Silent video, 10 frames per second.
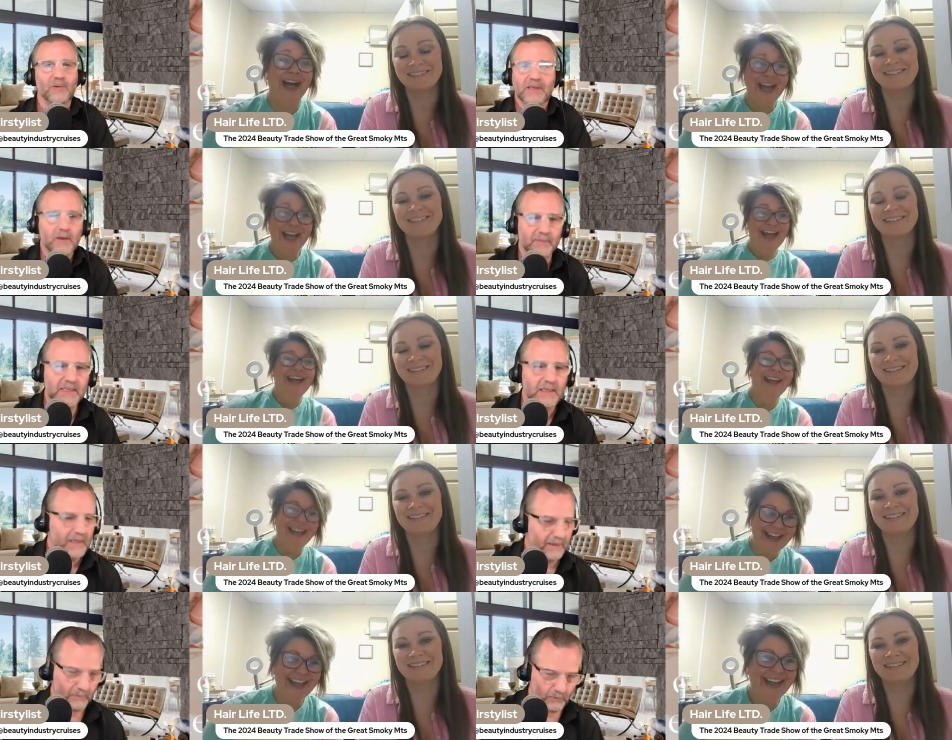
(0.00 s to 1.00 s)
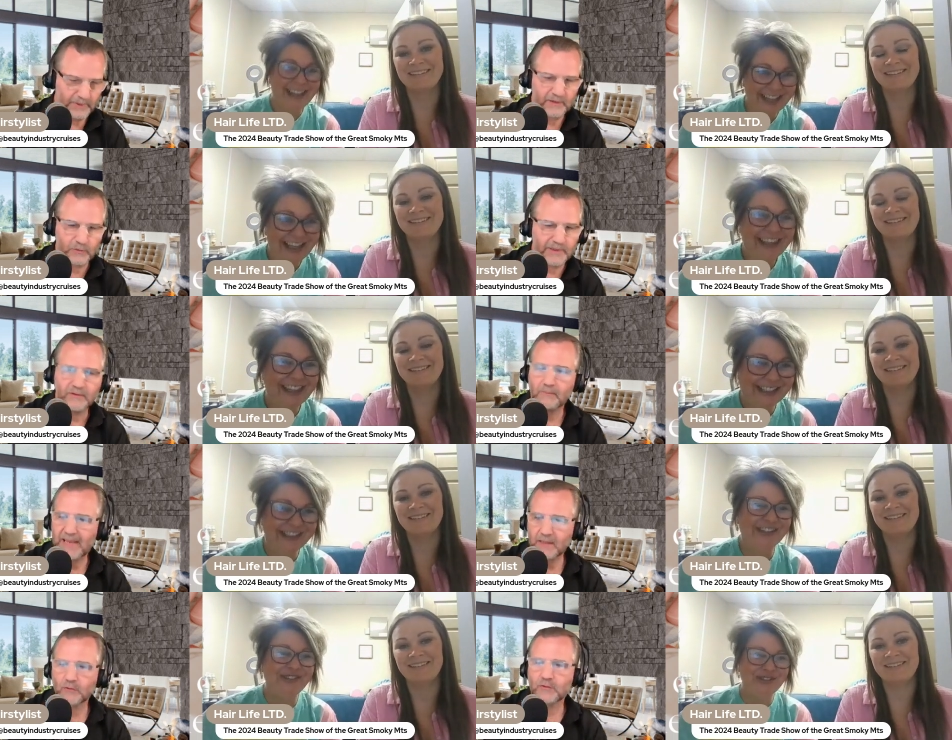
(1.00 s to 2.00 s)
Speaker 1: you know, I mean, between the
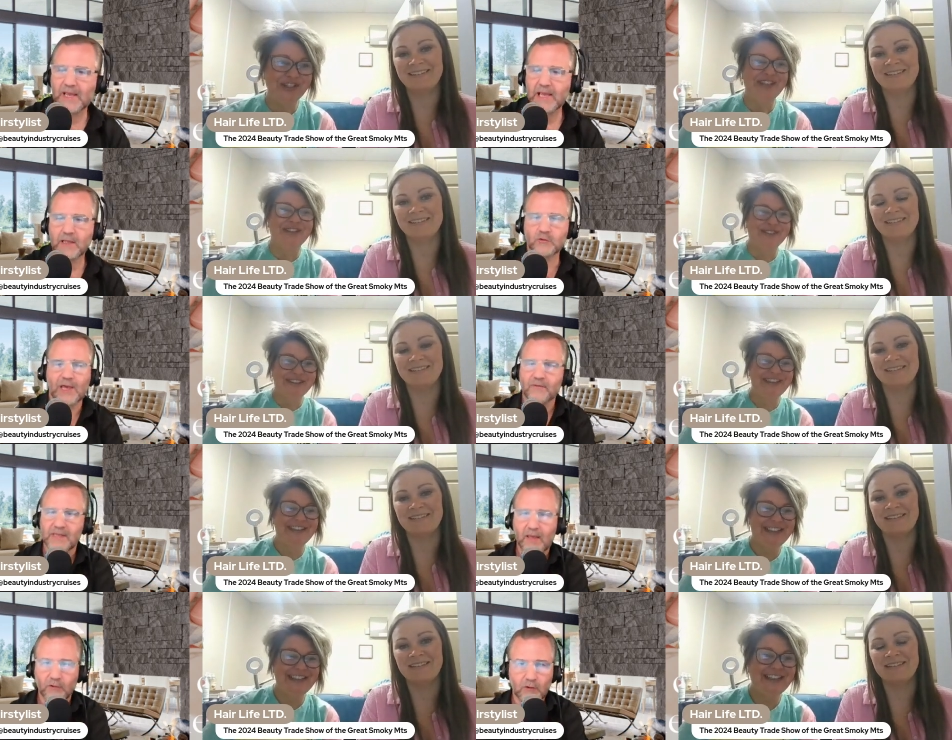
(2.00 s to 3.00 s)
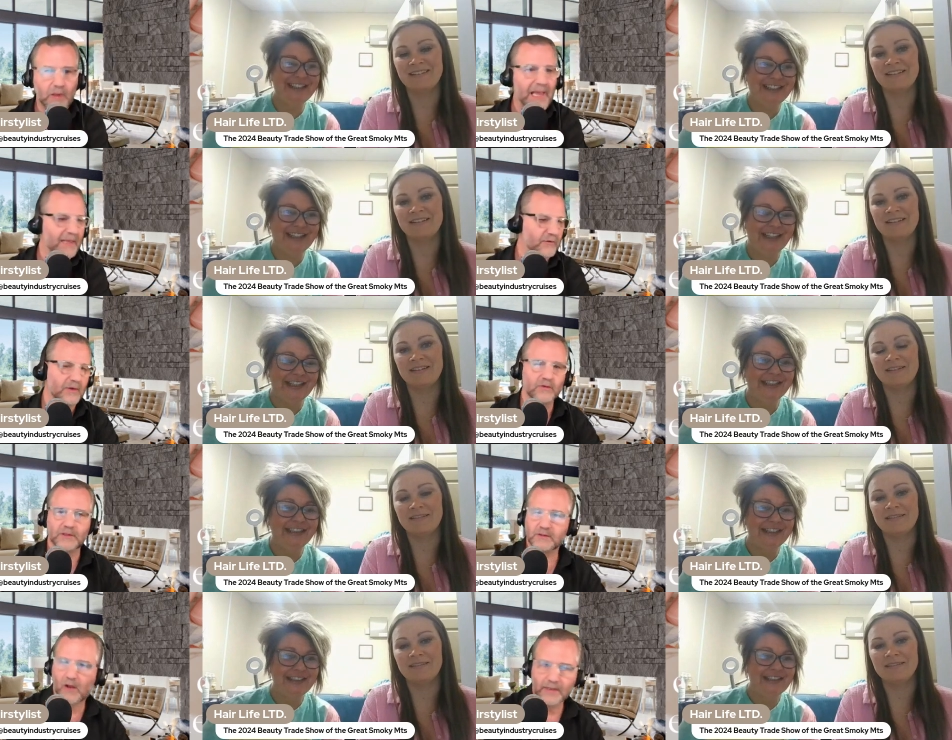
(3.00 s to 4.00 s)
main stage and the other classes and
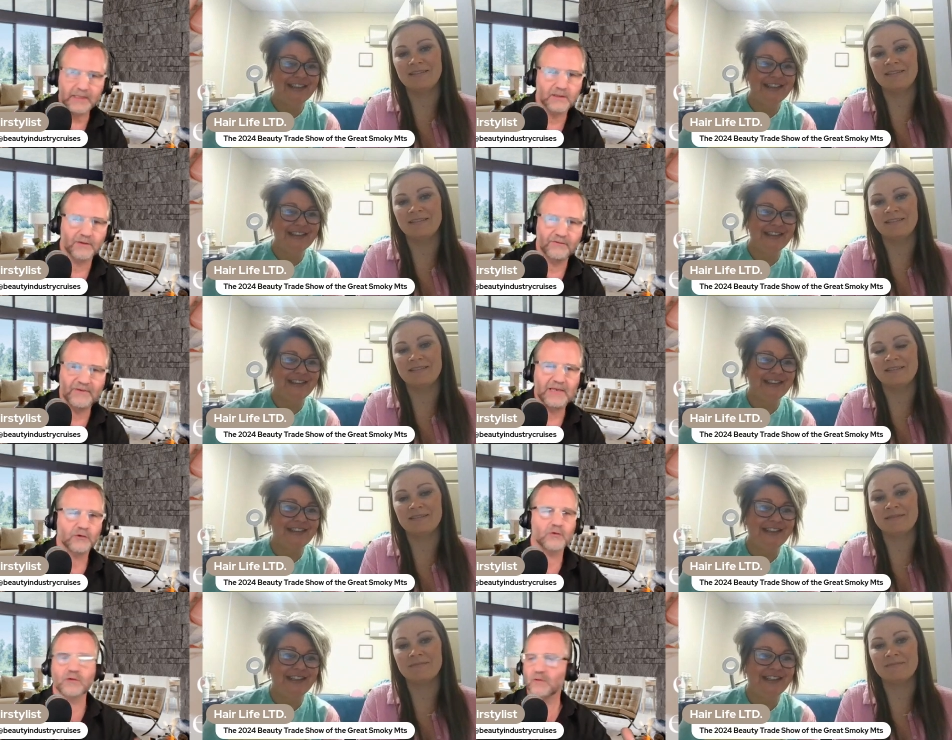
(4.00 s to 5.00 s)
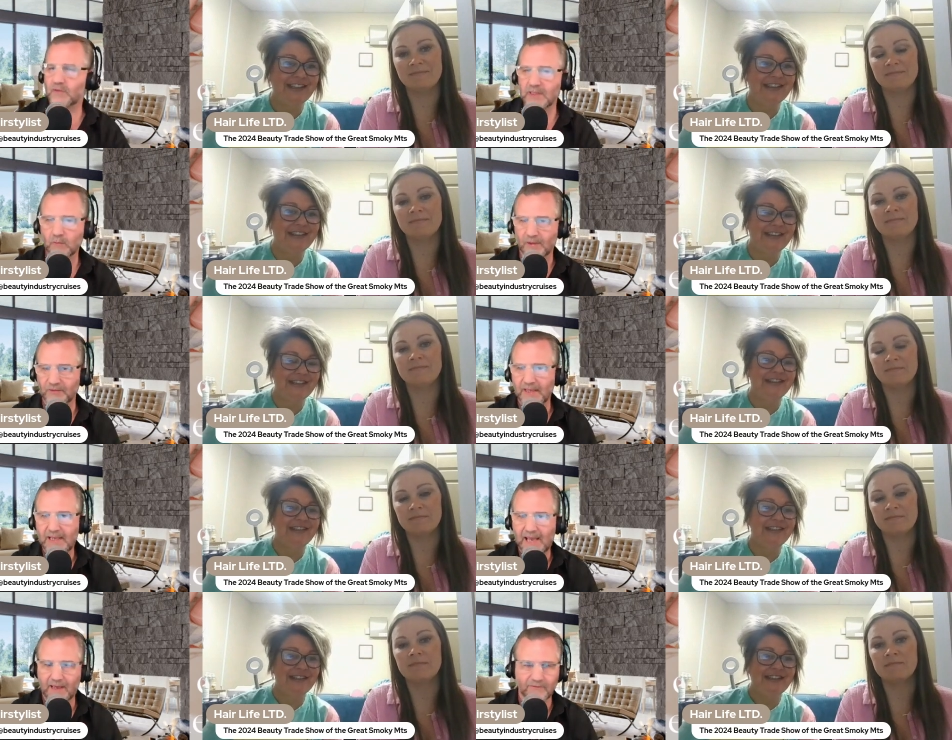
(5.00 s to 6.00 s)
talking to the vendors and seeing what they
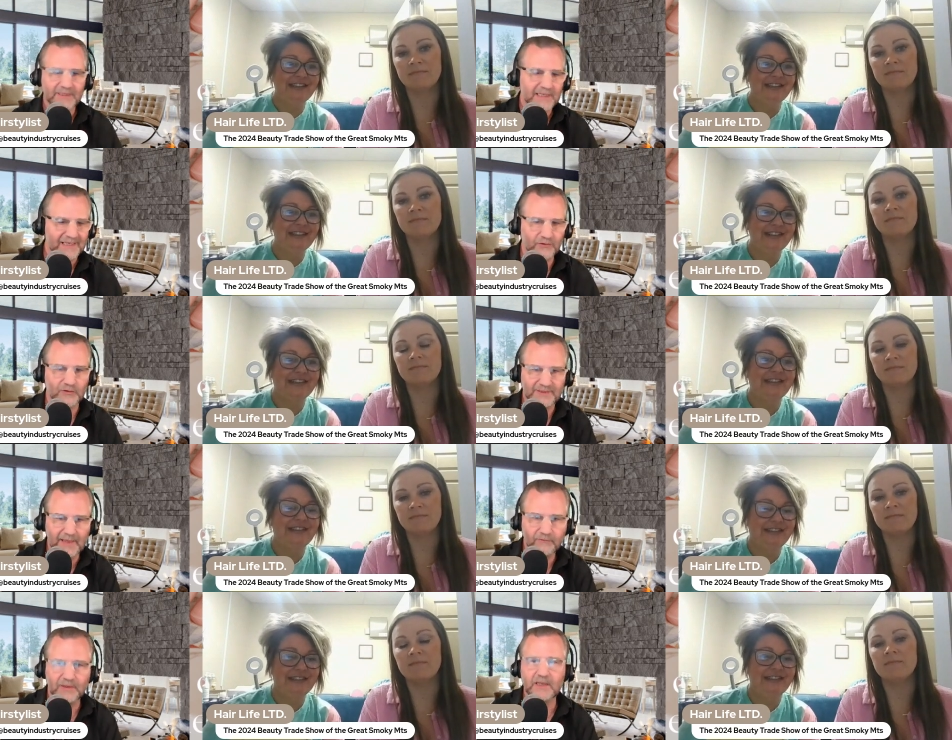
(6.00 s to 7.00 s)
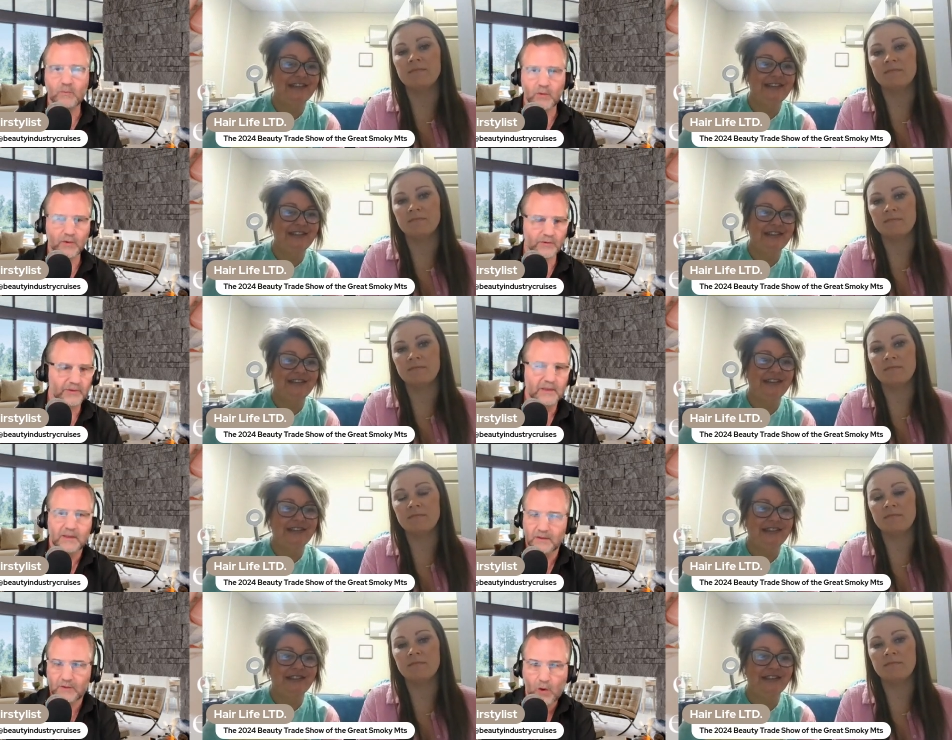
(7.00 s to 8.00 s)
have, it's definitely worth
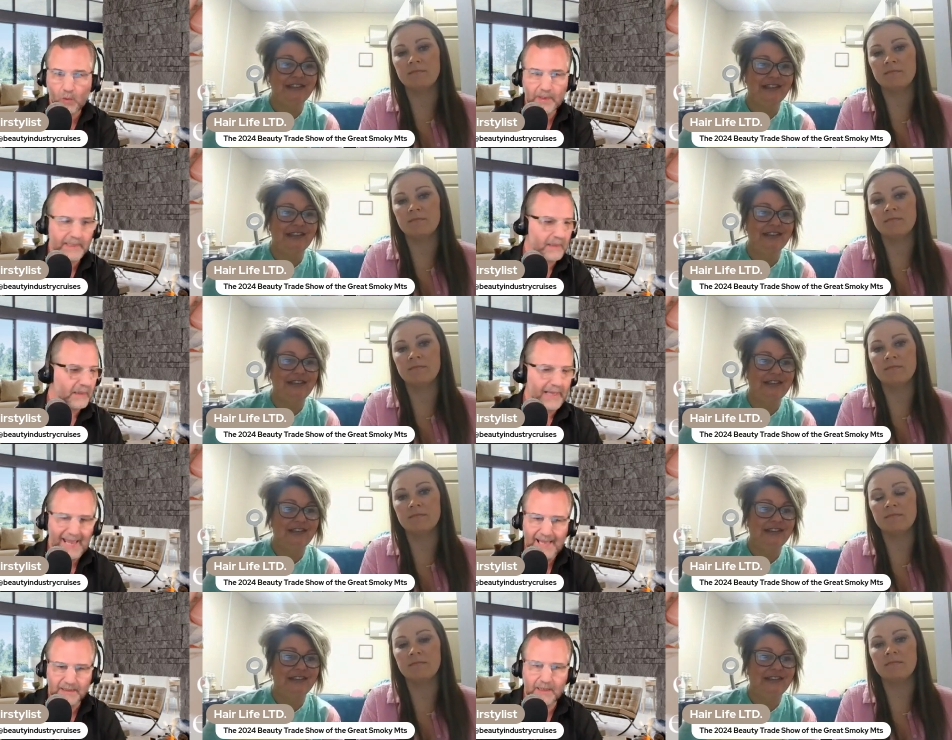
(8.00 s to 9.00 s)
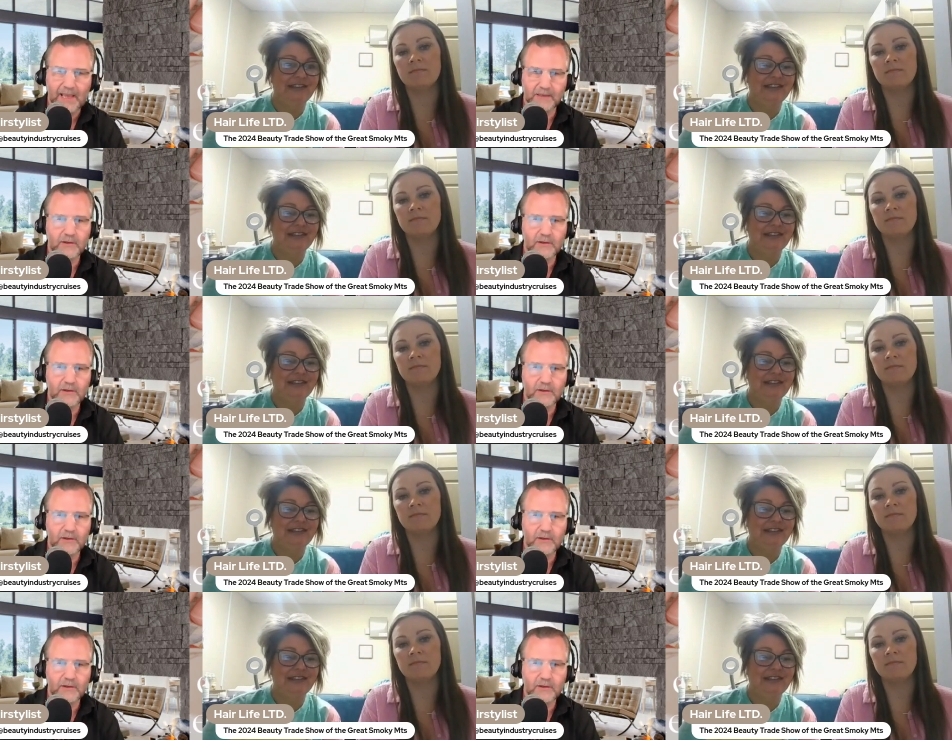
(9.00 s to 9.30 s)
going and